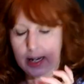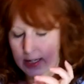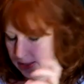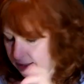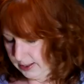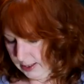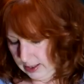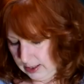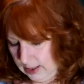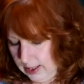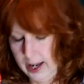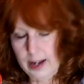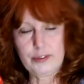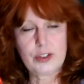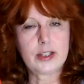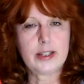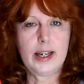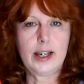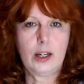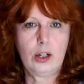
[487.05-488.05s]
I did have
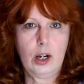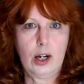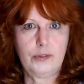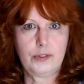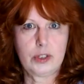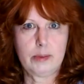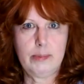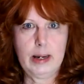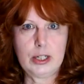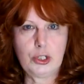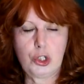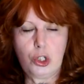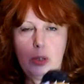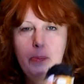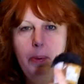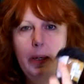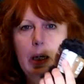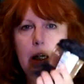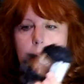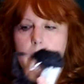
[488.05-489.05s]
to take it off to measure,
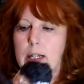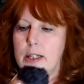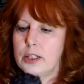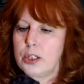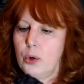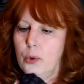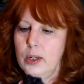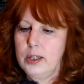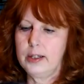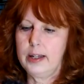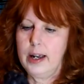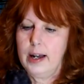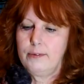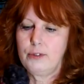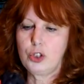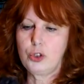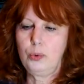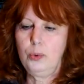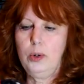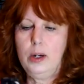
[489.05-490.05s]
but it's going to
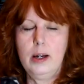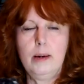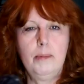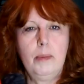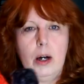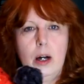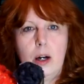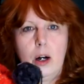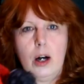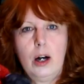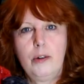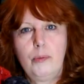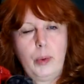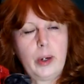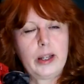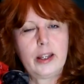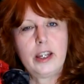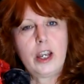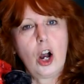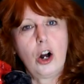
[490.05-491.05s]
have trim
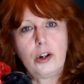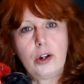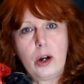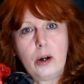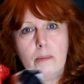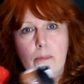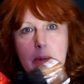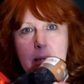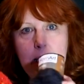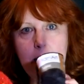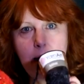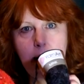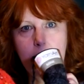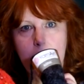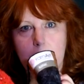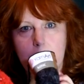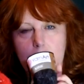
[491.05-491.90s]
with Yarn Art mink